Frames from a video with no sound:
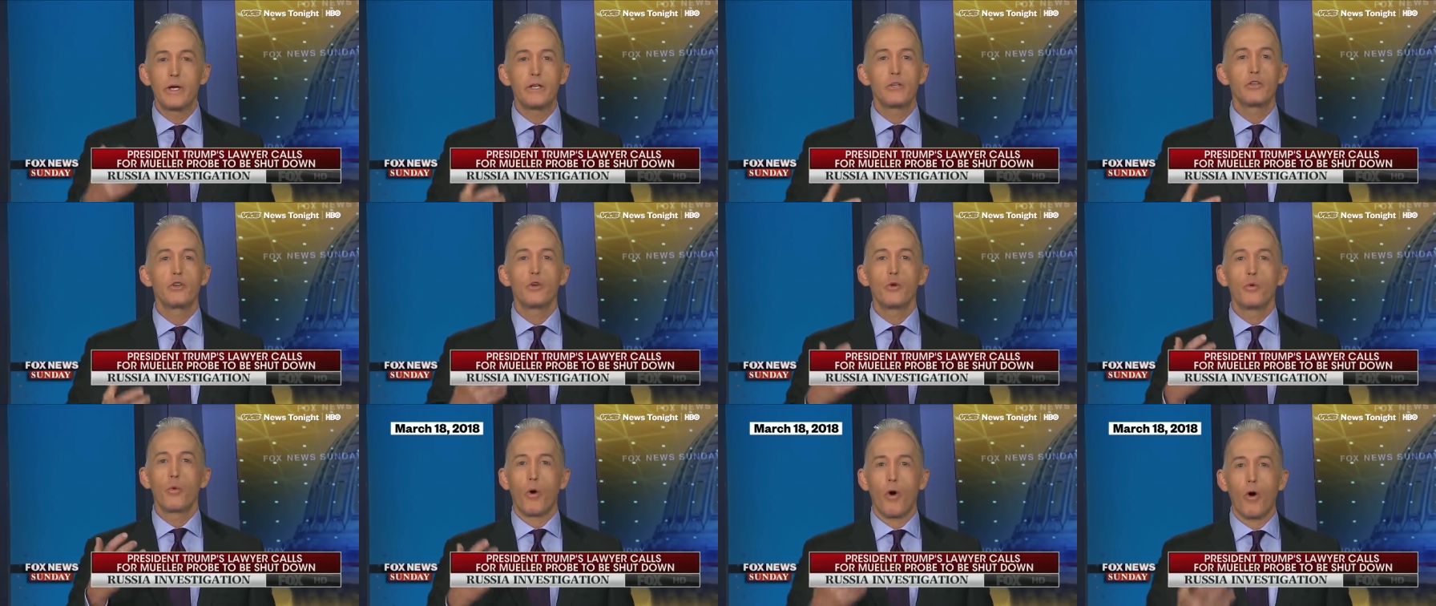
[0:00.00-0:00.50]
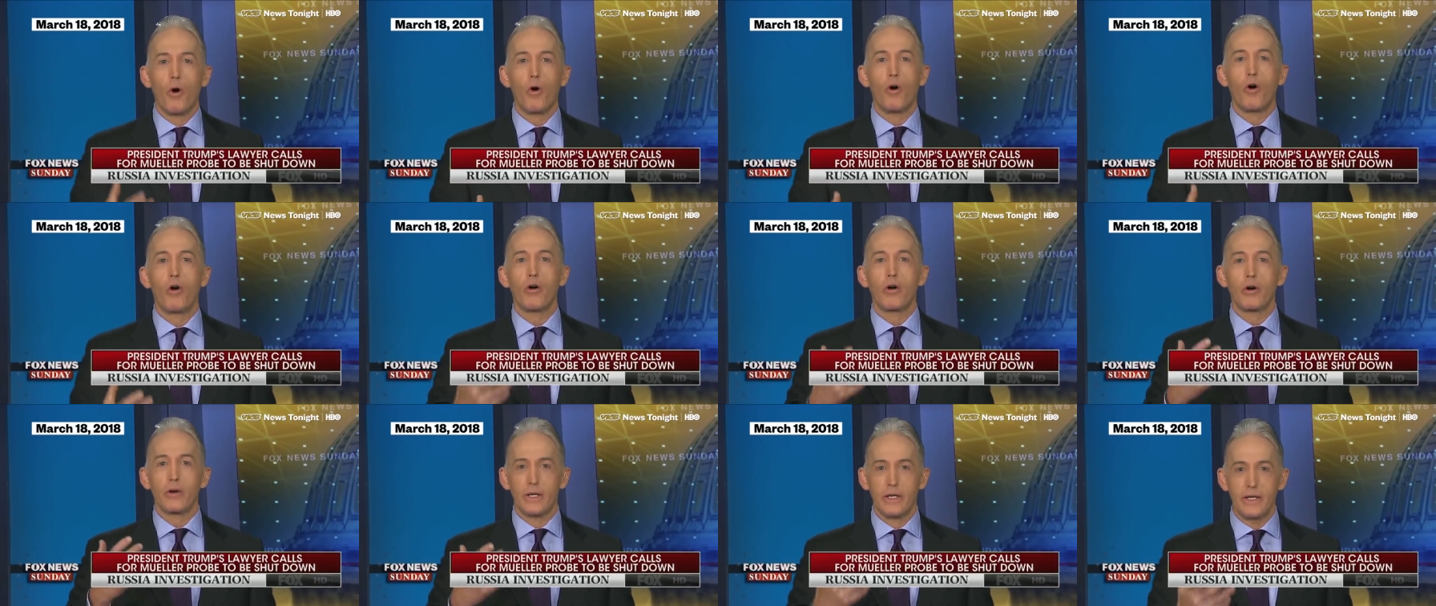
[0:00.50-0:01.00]
When you
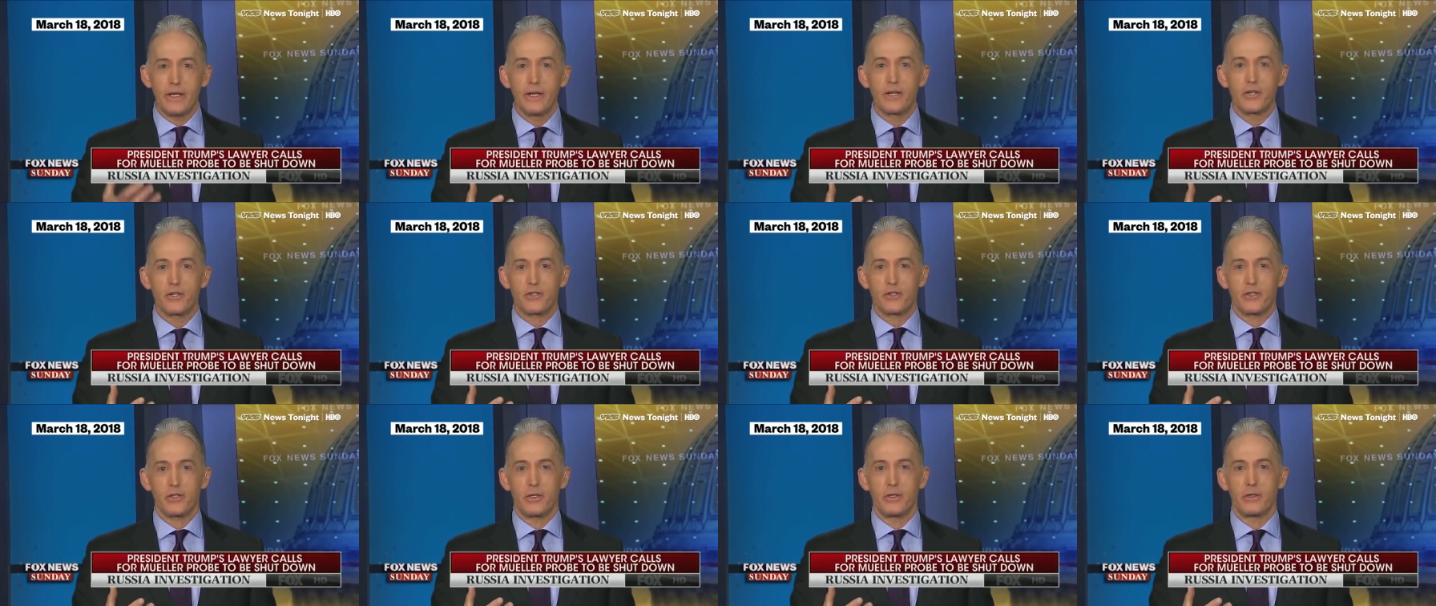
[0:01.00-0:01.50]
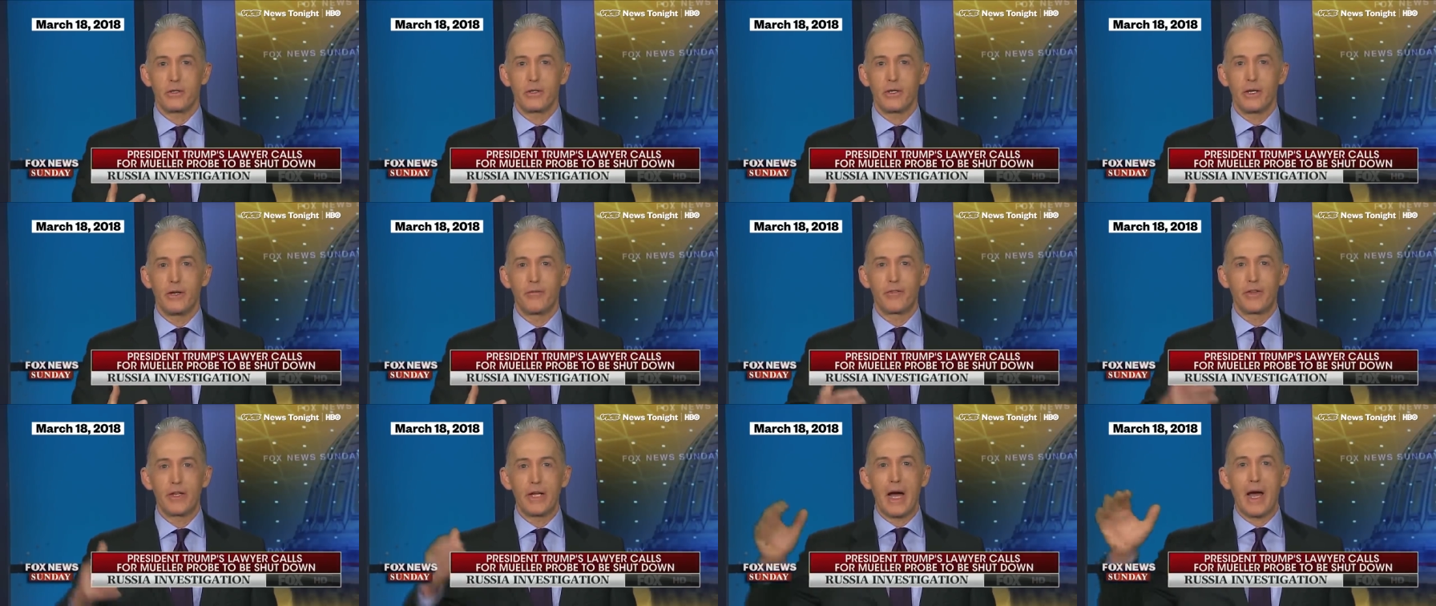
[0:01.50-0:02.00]
are innocent,
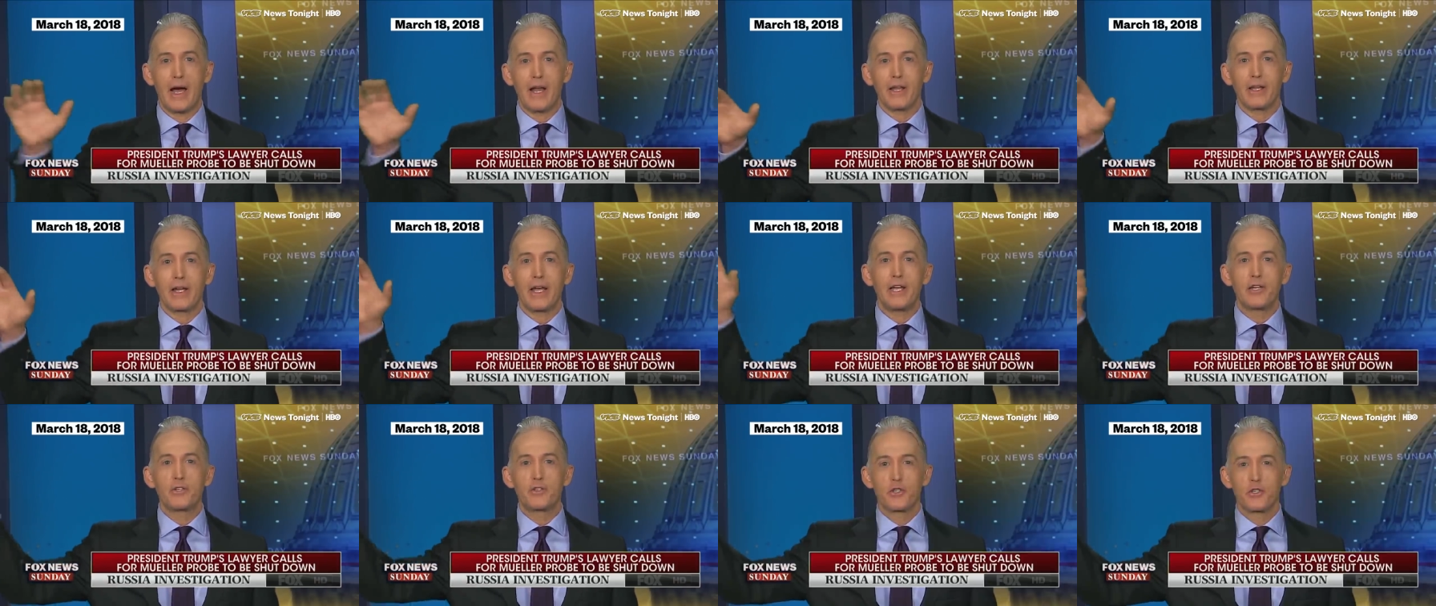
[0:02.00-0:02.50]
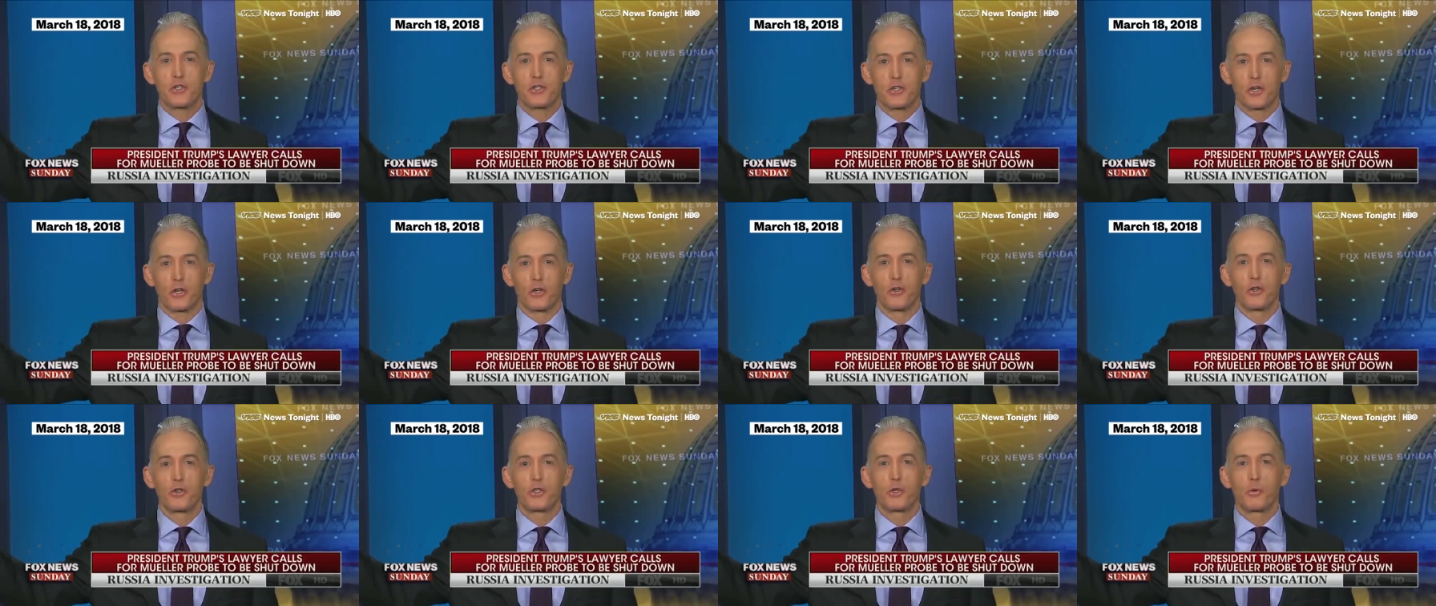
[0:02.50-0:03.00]
if the
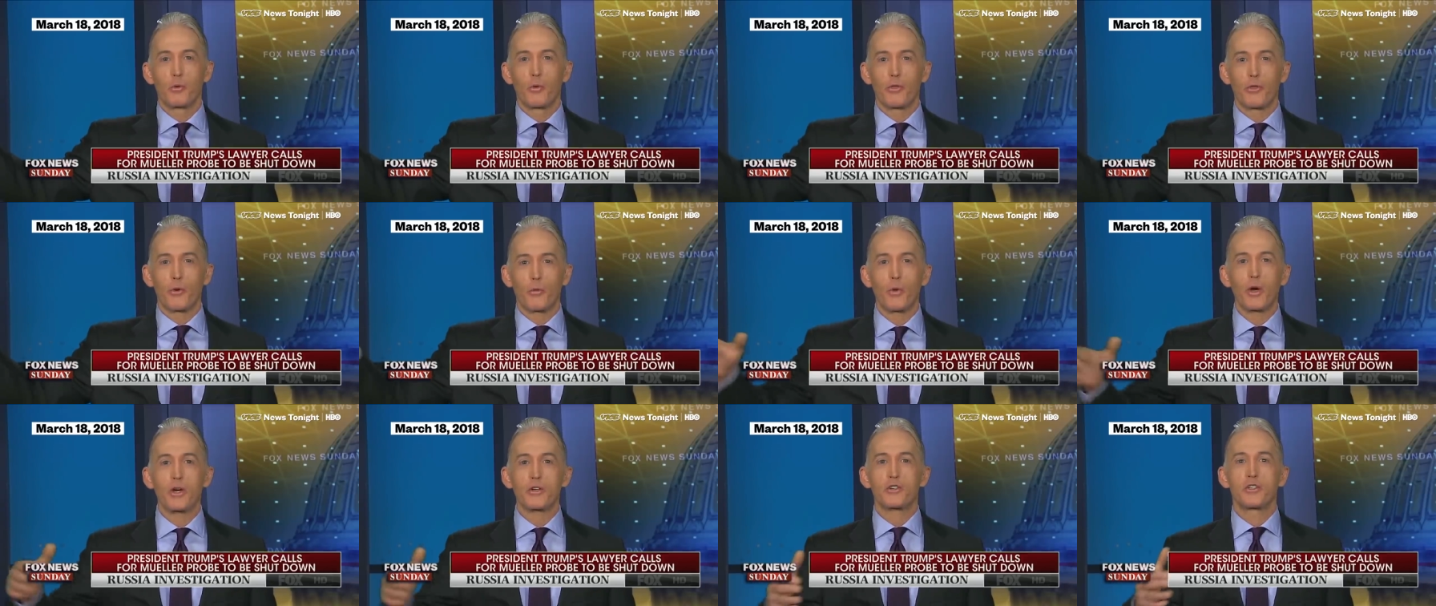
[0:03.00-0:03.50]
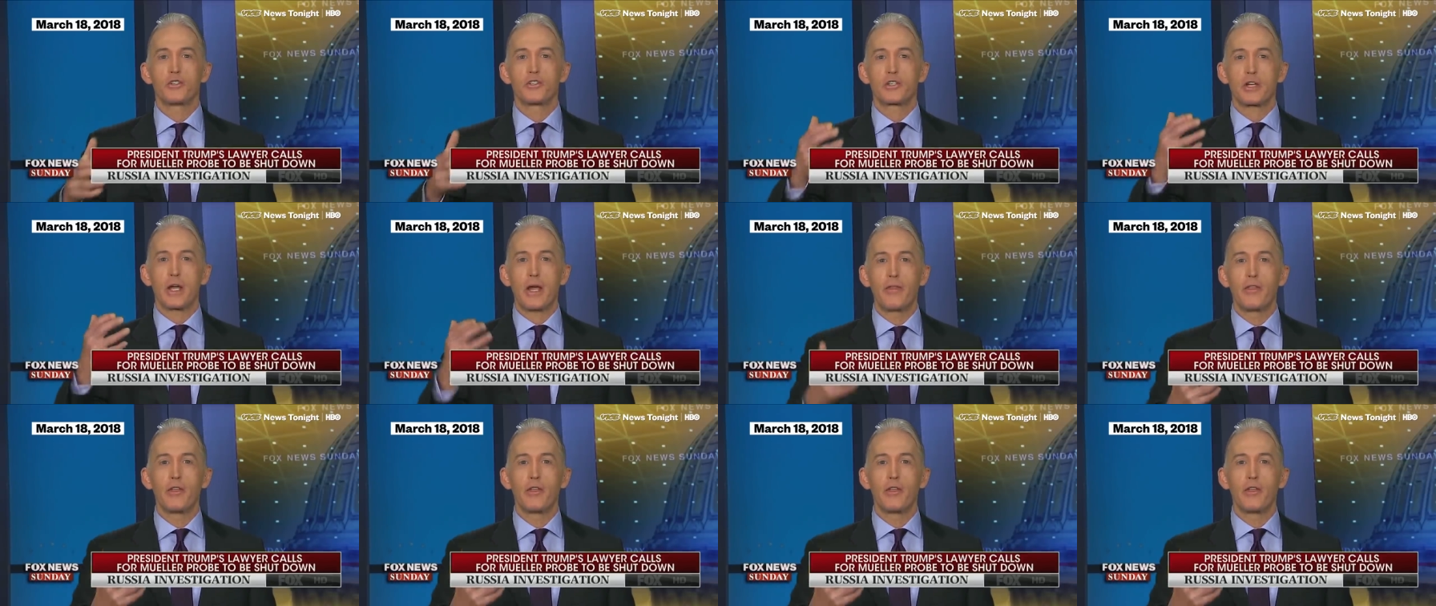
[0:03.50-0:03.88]
allegations collusion with the Russians,